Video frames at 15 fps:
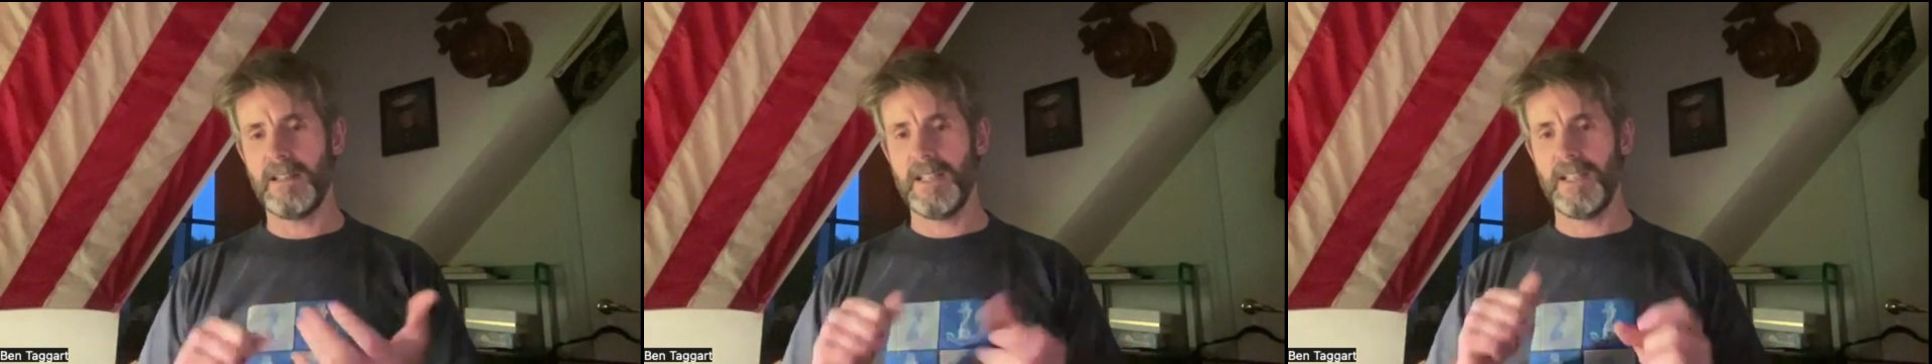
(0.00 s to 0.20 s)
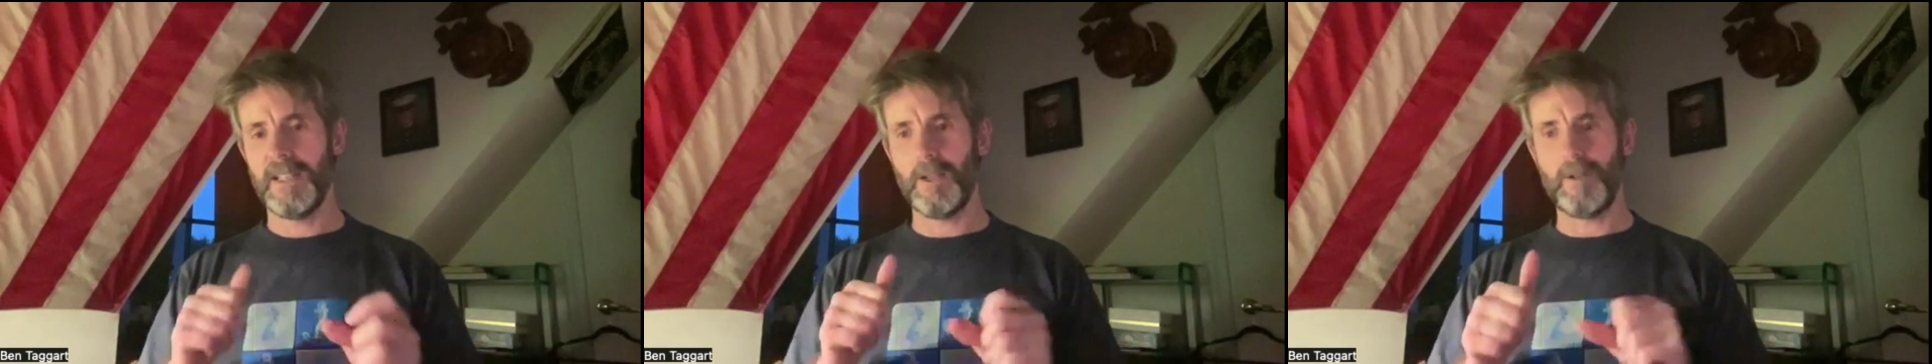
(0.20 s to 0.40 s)

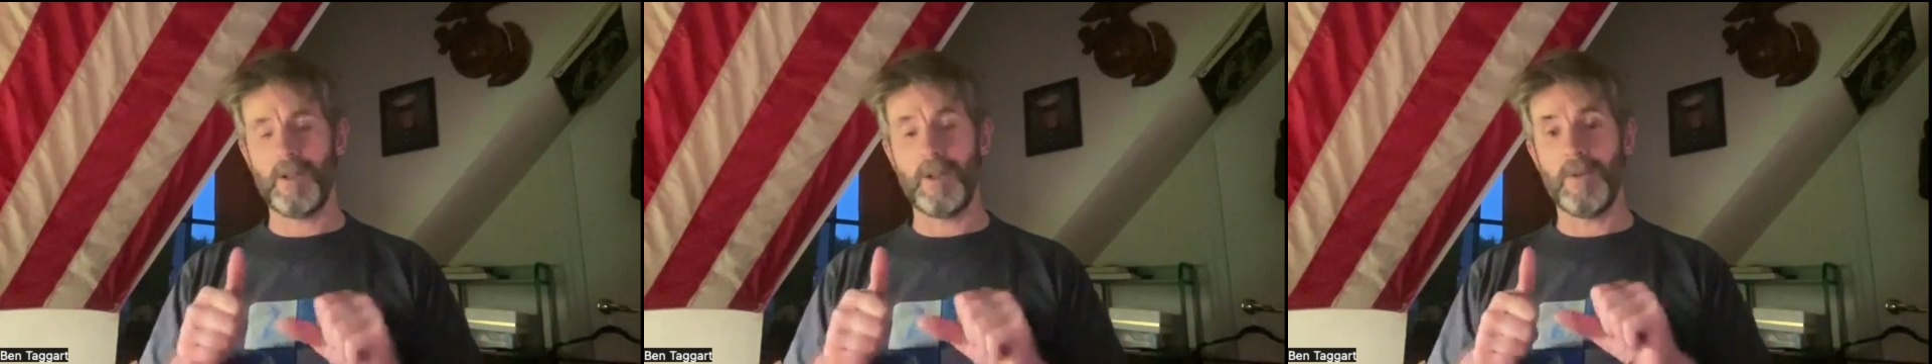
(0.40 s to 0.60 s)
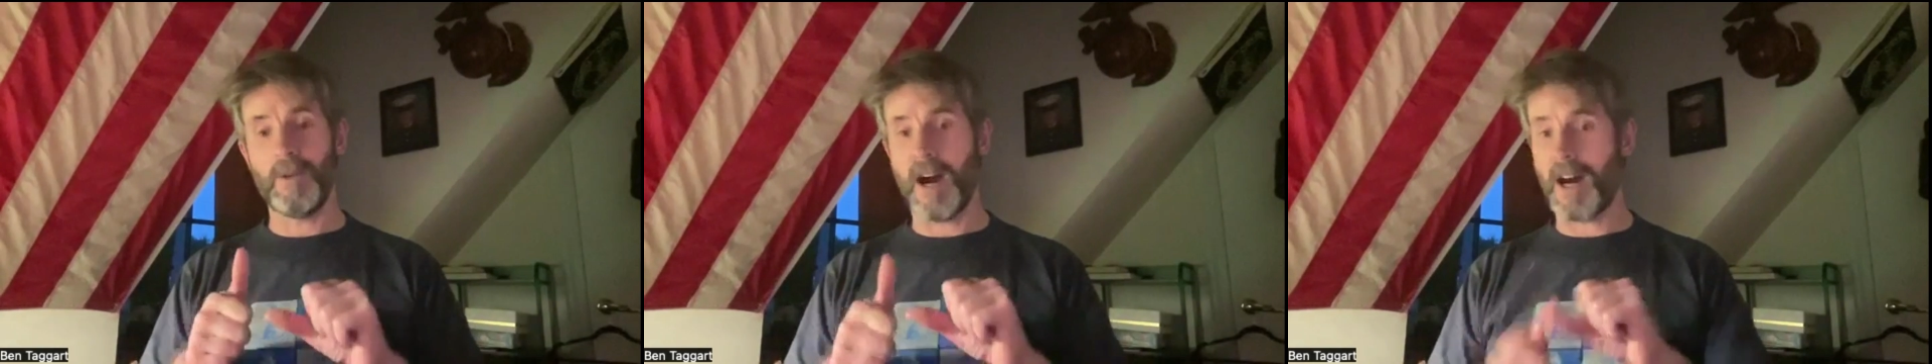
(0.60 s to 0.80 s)
You
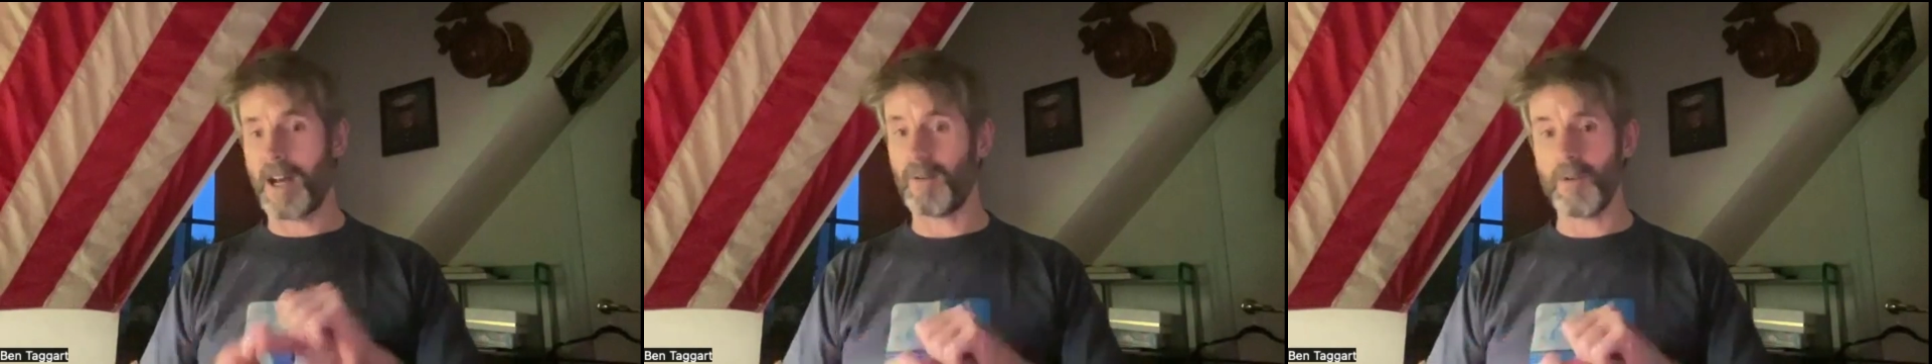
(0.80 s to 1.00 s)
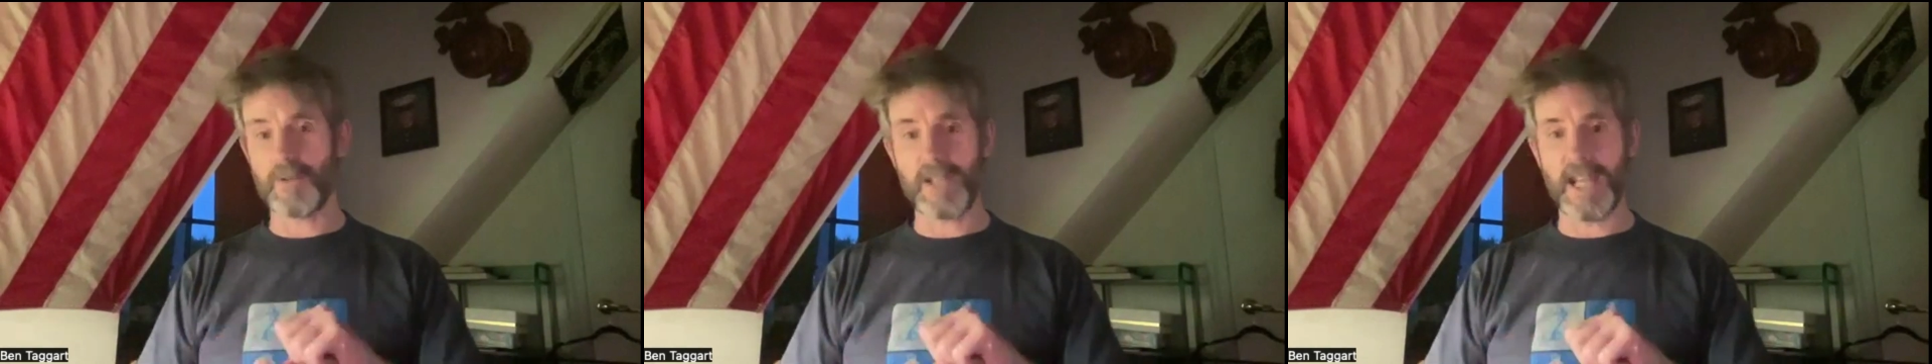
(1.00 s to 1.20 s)
do auto
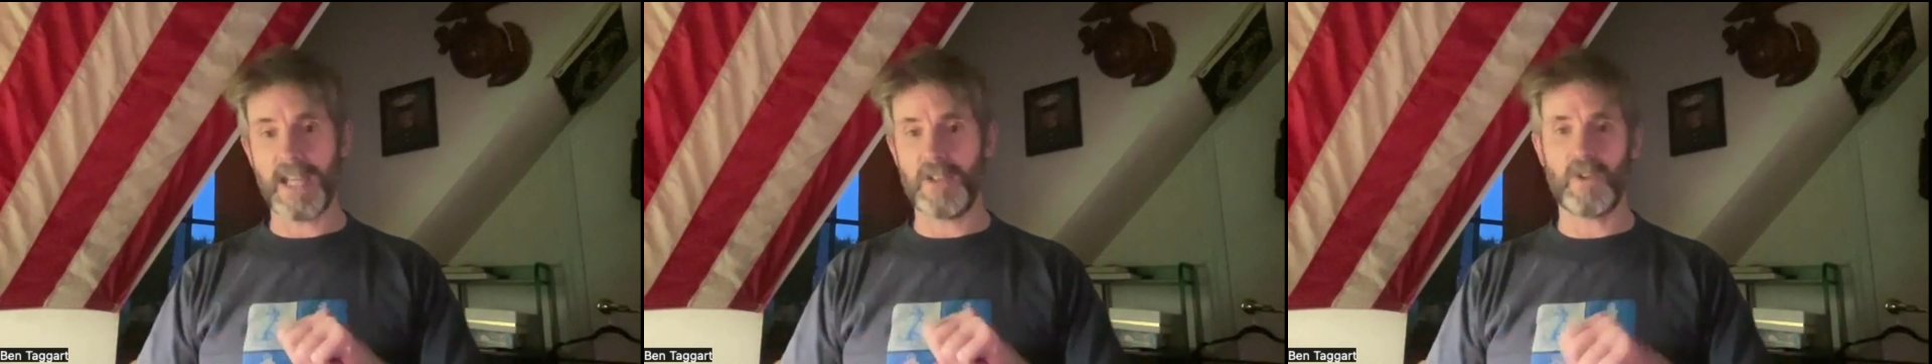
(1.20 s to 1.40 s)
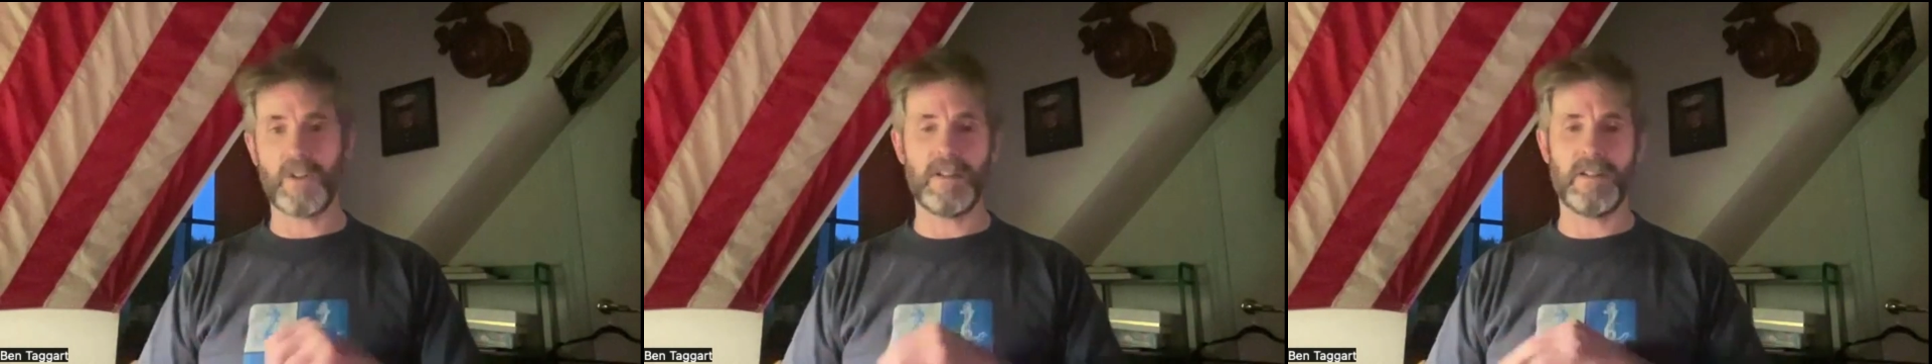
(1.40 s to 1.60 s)

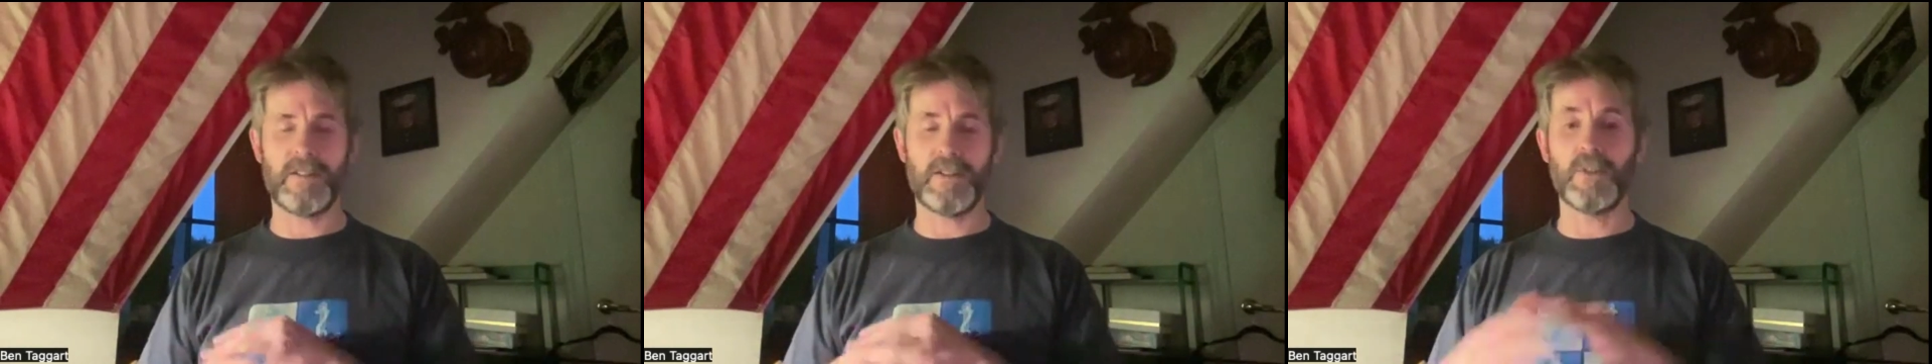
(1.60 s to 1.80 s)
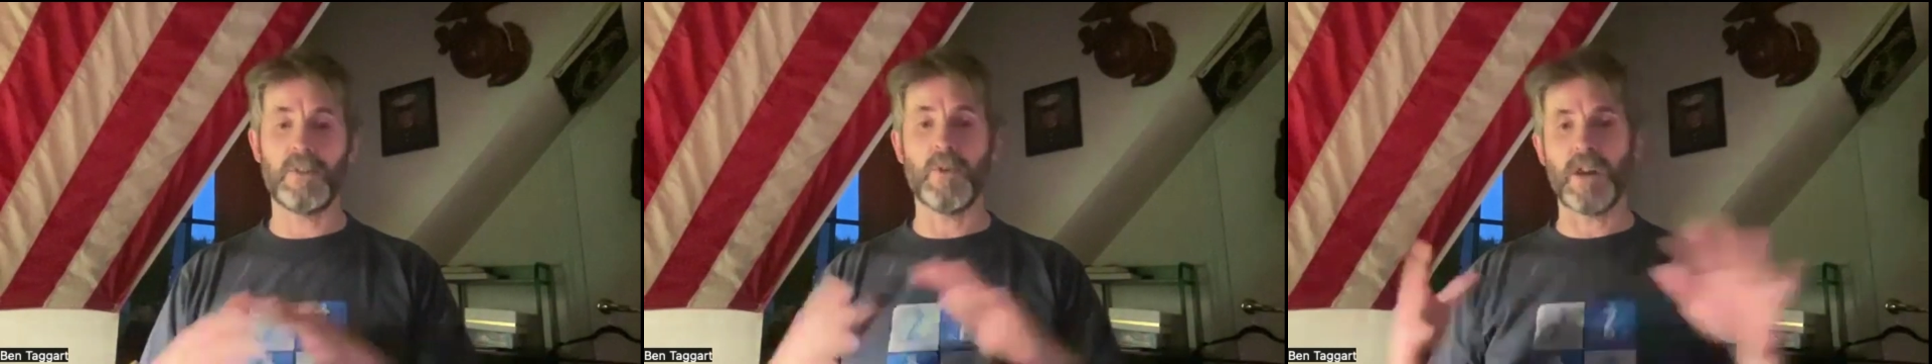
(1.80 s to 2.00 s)

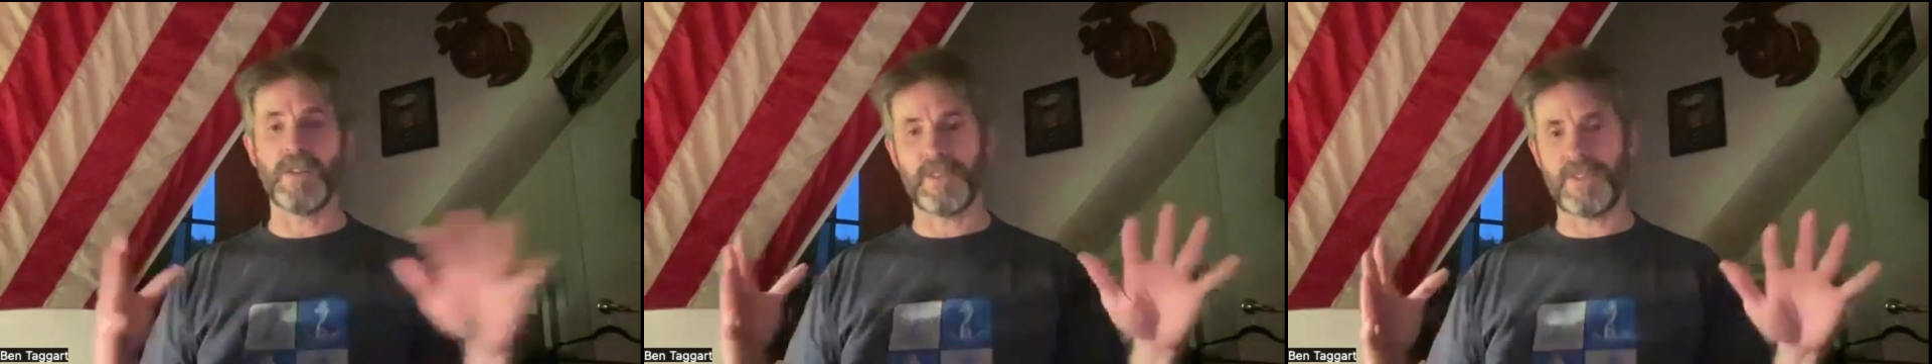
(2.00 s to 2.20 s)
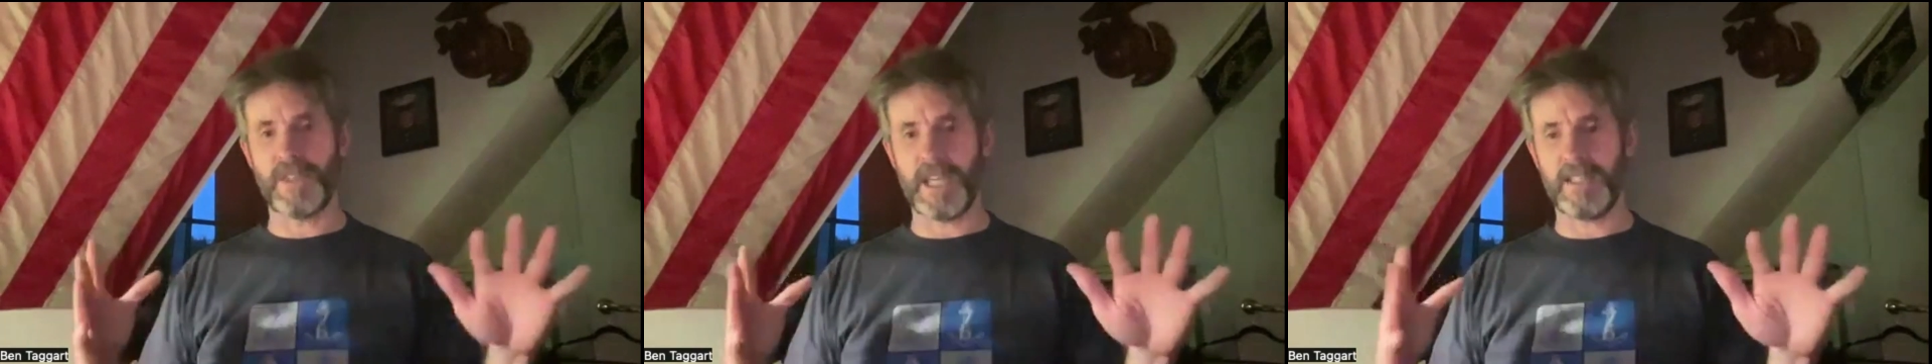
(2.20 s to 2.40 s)
rotations. You do all
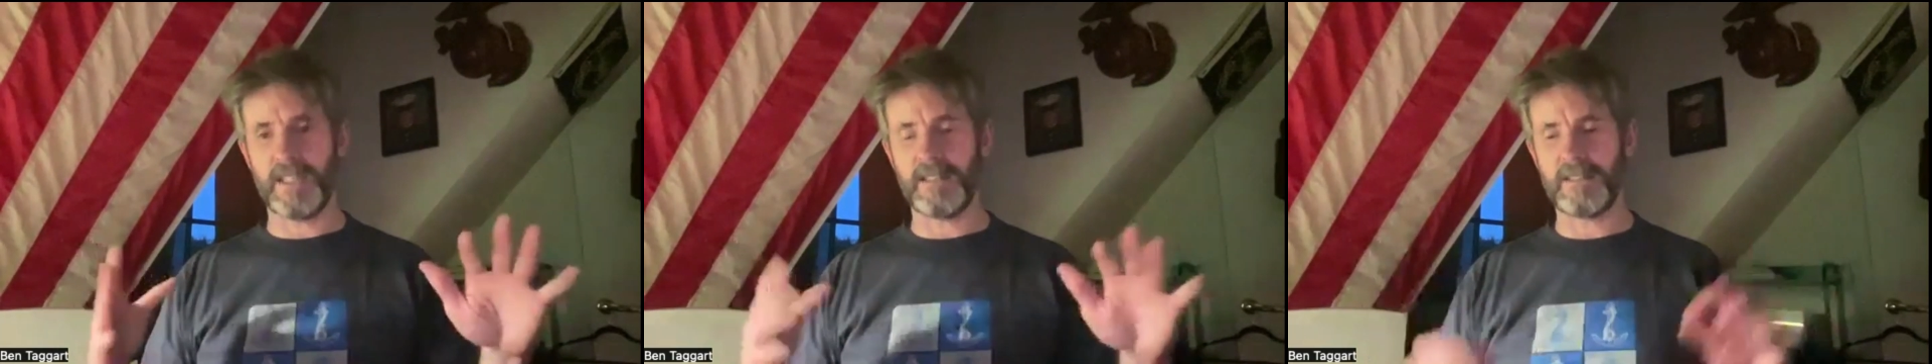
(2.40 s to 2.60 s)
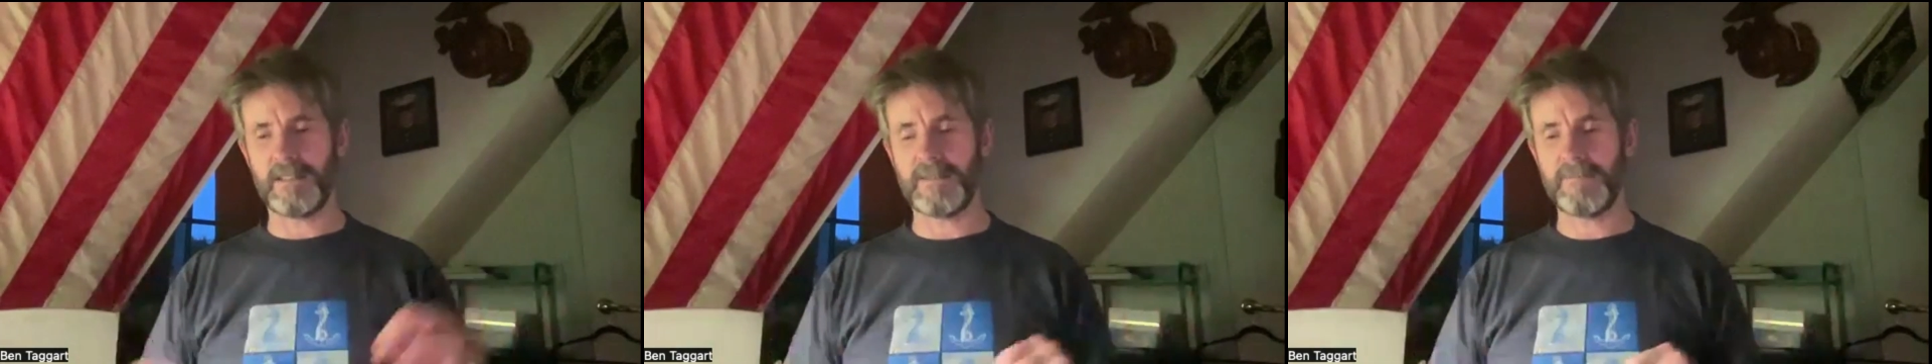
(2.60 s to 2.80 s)
the
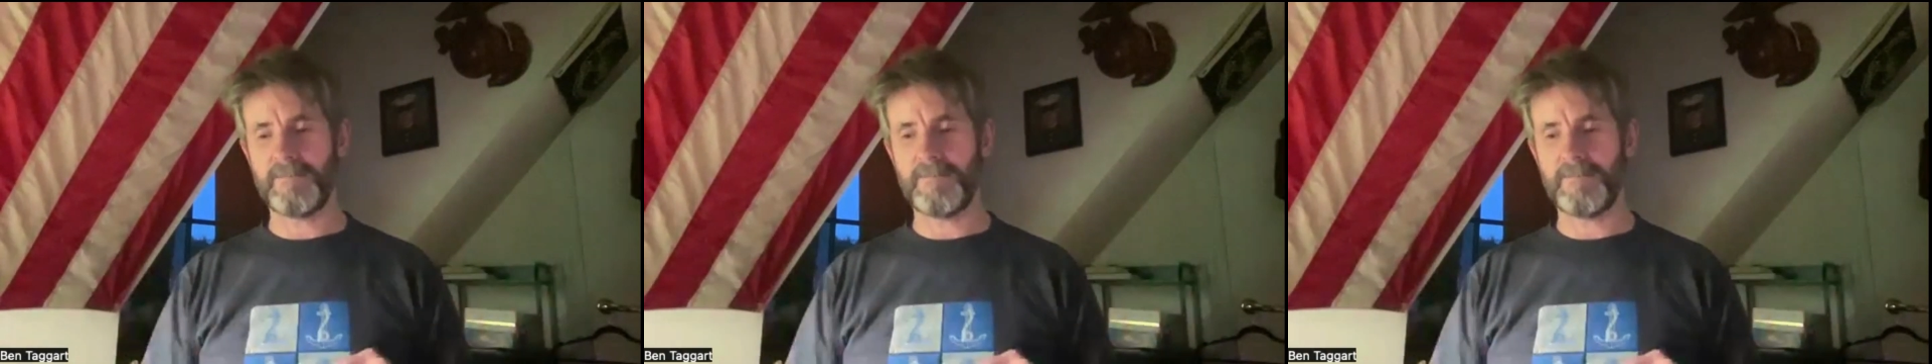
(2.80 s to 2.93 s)
things.